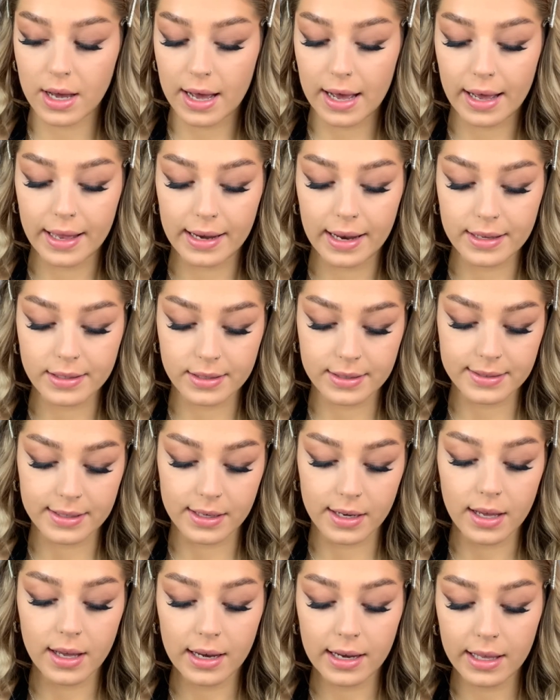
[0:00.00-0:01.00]
and as I said
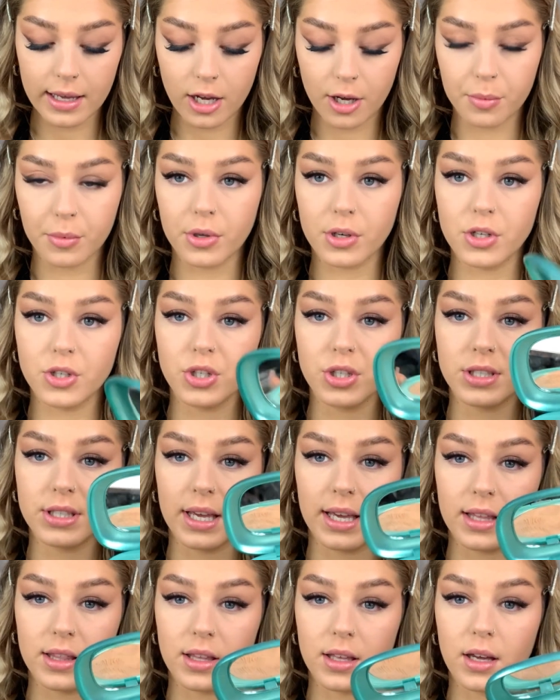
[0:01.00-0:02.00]
earlier, I'm going to just
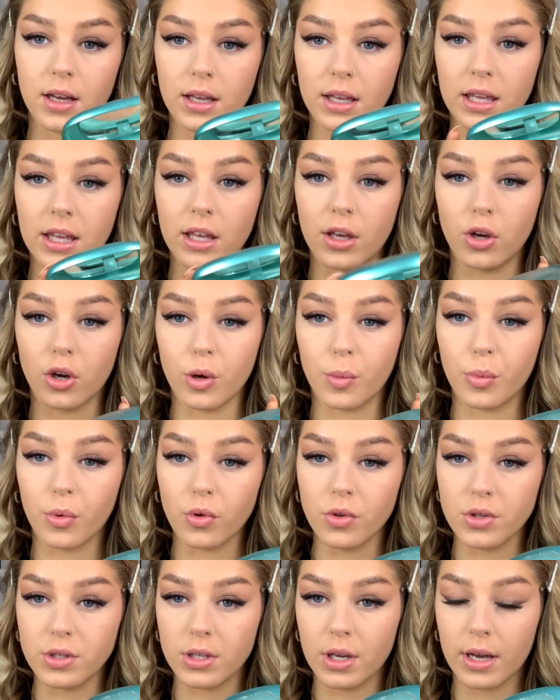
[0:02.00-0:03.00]
take the Kiko
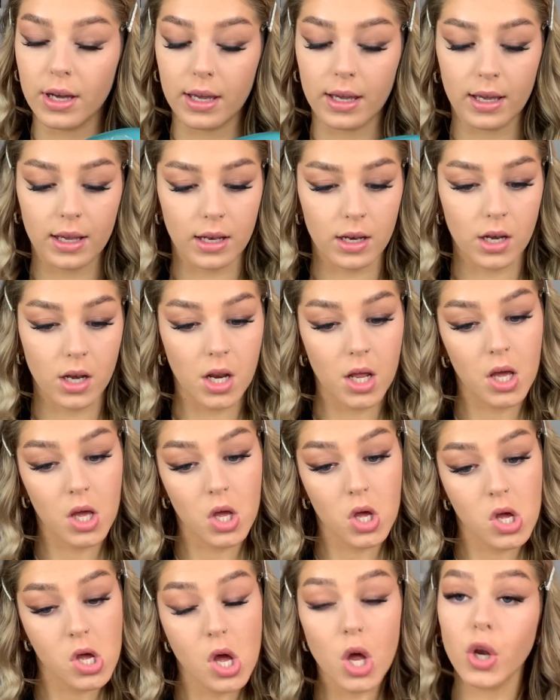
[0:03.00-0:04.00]
bronzer in
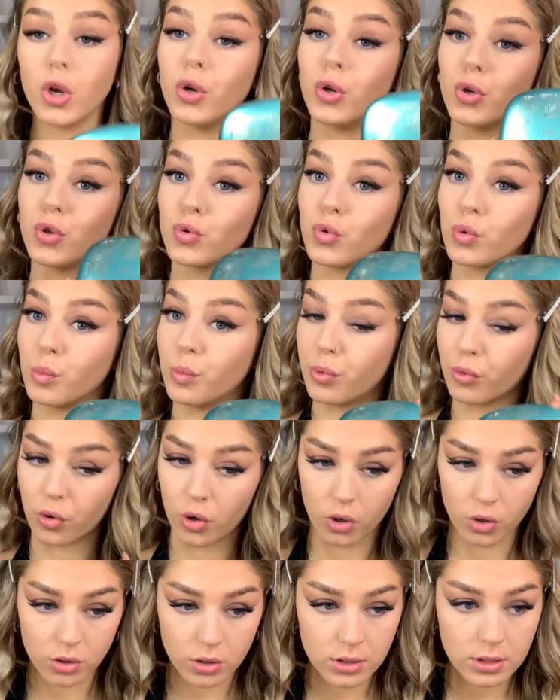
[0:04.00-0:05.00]
Neutral
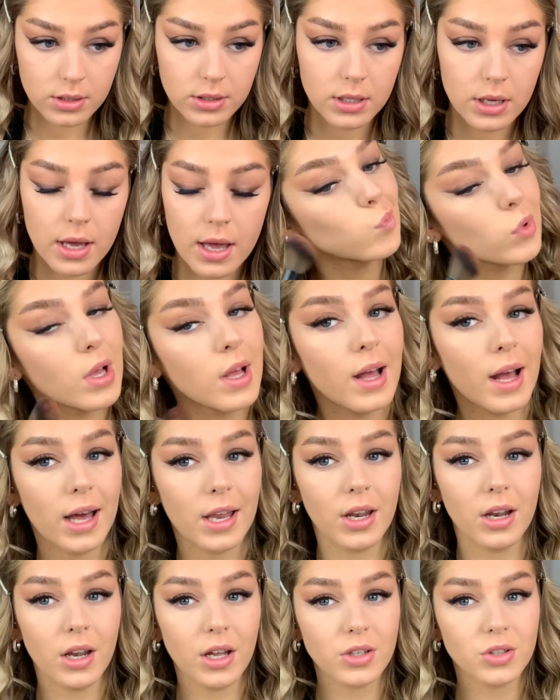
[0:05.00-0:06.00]
Bronze. And I
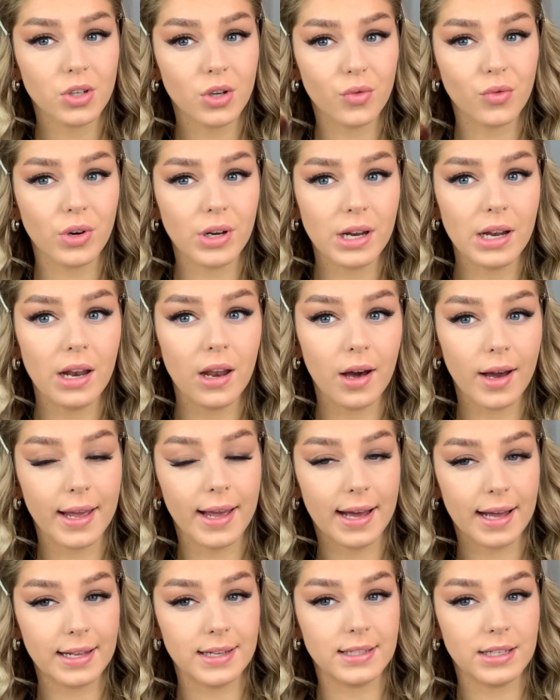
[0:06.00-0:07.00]
like to go really
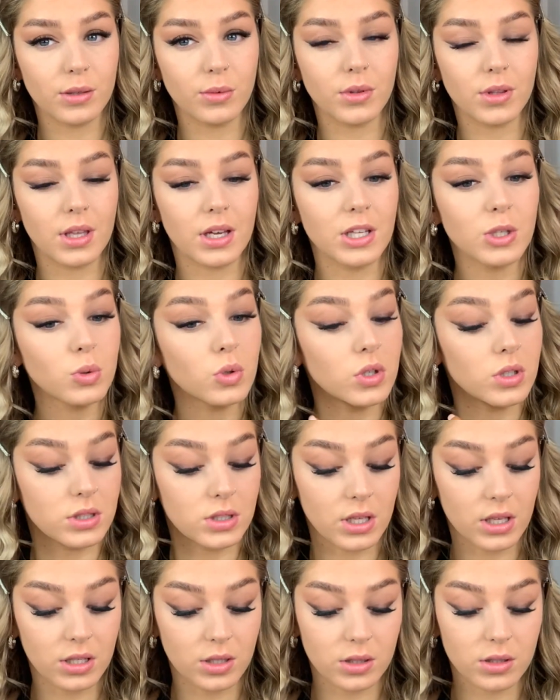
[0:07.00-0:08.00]
light-handed with this because
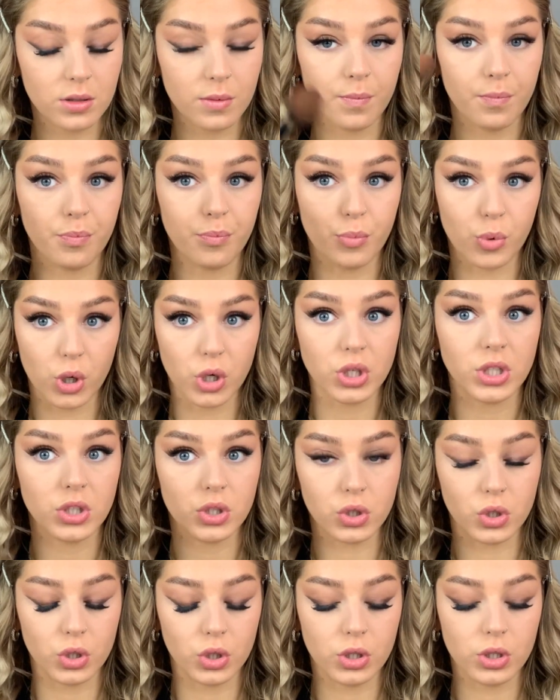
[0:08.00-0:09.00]
this brush is
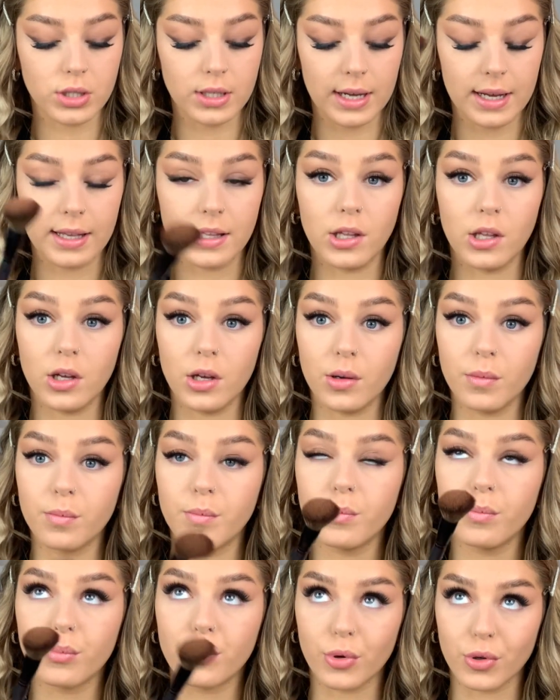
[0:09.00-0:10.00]
good and the
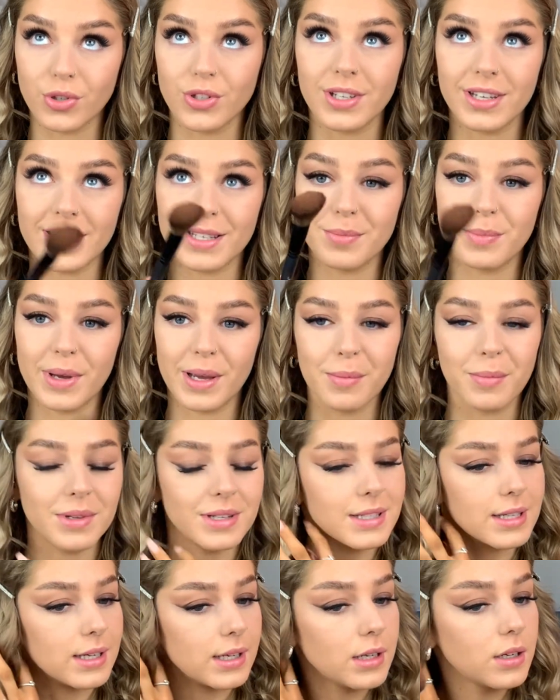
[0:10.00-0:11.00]
bronzer is
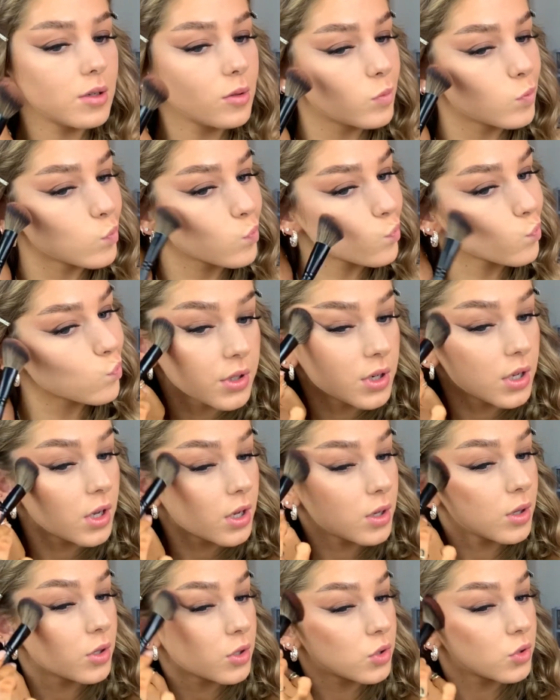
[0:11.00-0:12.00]
pigmented. I'm going to
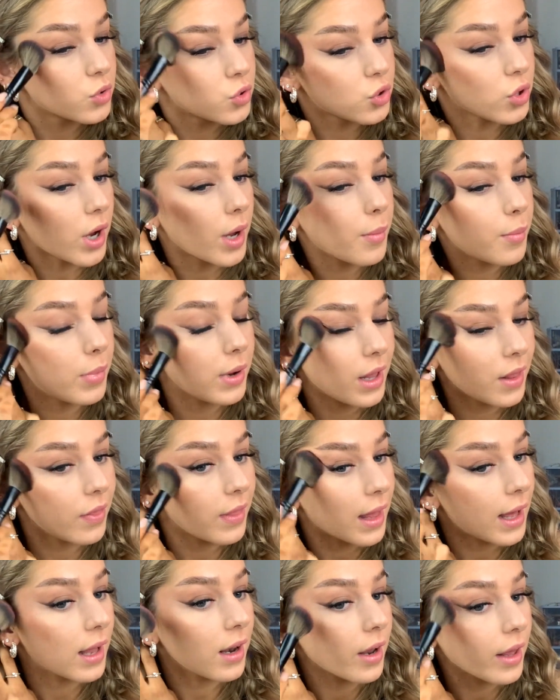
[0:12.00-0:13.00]
try and blend
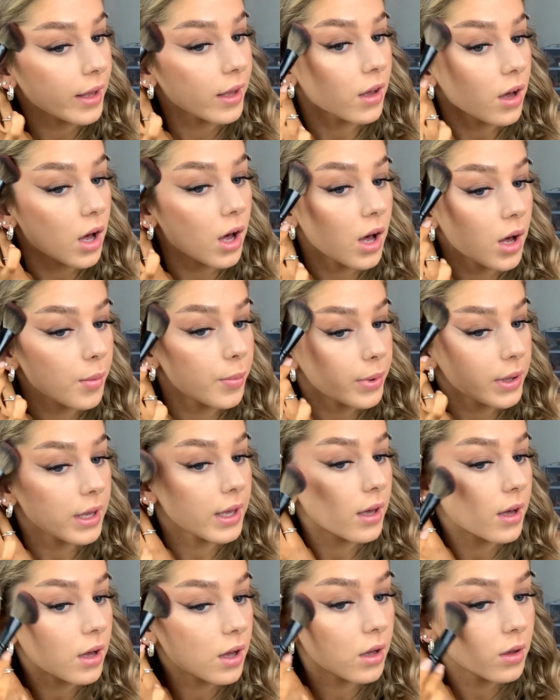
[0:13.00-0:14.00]
that like up
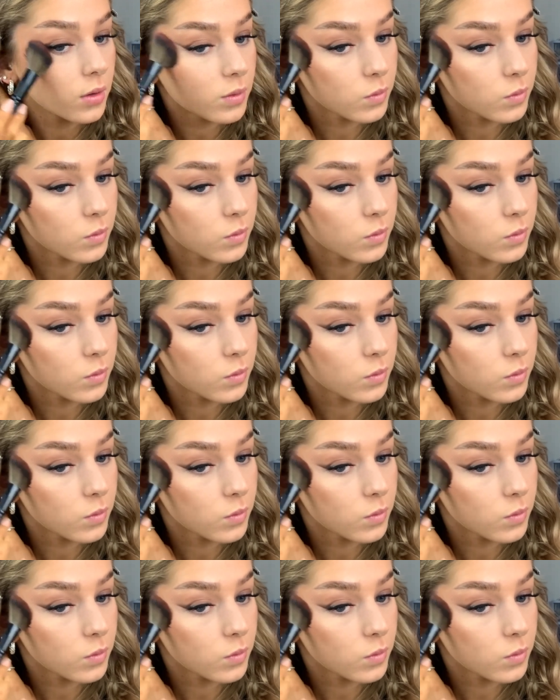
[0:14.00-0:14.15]
here.